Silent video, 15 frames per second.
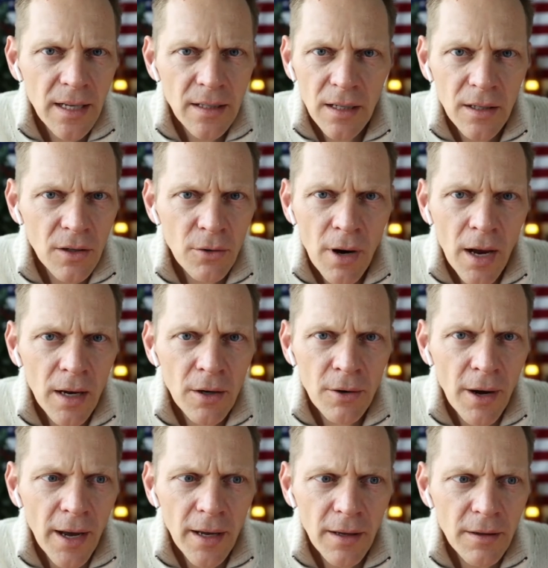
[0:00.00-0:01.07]
didn't cry,
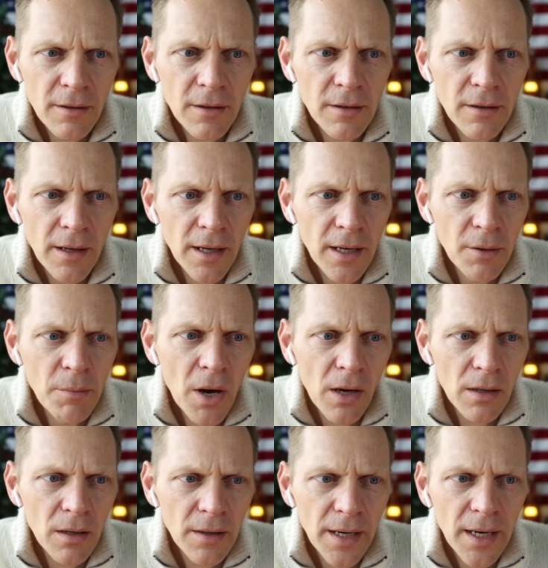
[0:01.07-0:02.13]
cry either. Like he modeled.
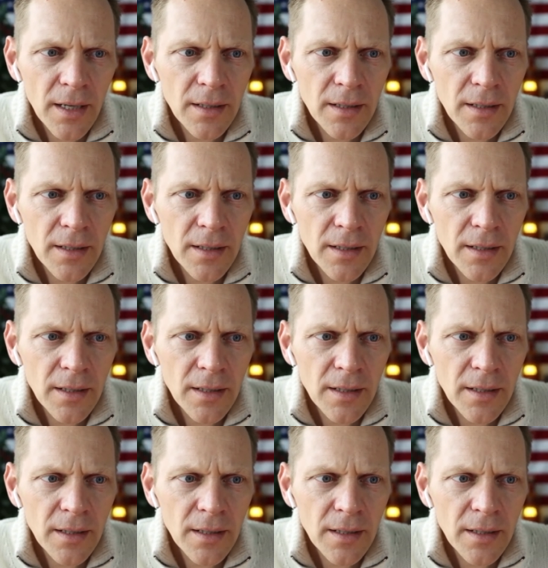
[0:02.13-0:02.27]
No, I've that. never